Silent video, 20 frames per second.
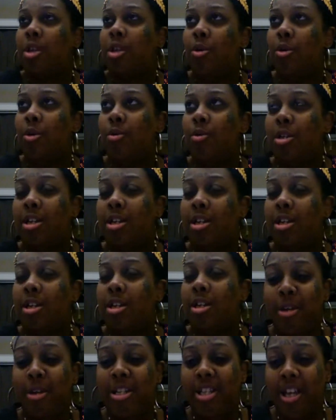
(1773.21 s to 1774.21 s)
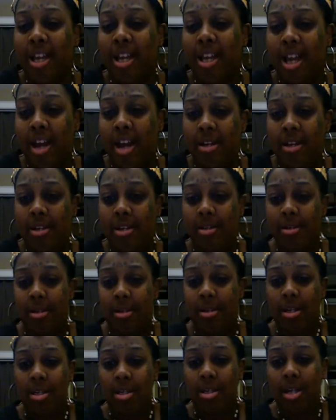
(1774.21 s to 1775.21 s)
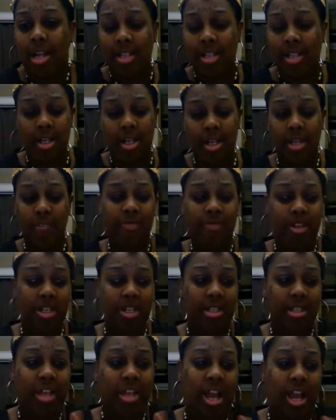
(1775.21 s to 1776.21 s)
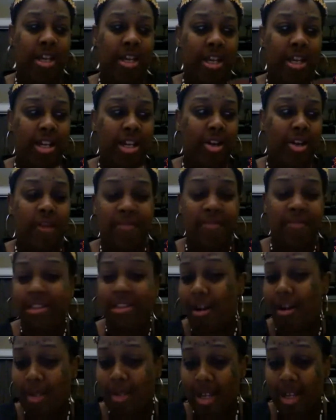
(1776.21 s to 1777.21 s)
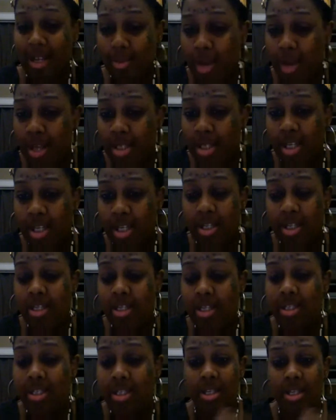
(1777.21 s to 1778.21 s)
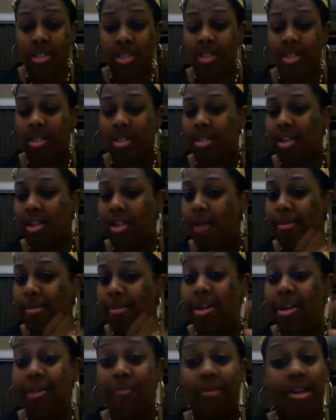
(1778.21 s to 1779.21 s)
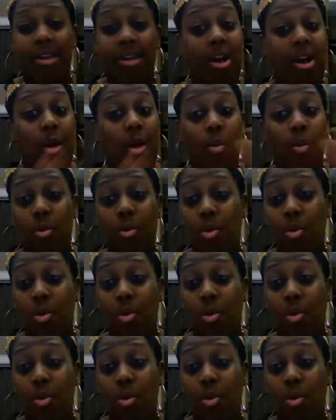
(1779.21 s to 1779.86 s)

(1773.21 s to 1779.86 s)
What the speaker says: So yeah, we did kind of, not that it really is not getting off the topic. That's why I said this topic could really go on.